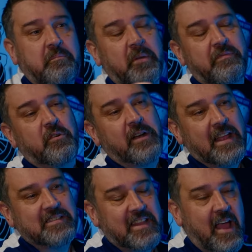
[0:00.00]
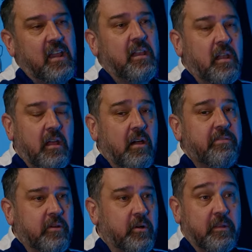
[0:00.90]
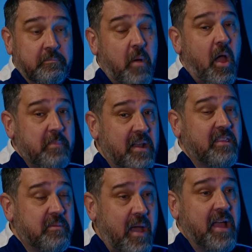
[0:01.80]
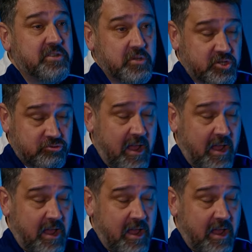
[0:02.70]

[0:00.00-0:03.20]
Before I get to that, I thought, and my man of the match straight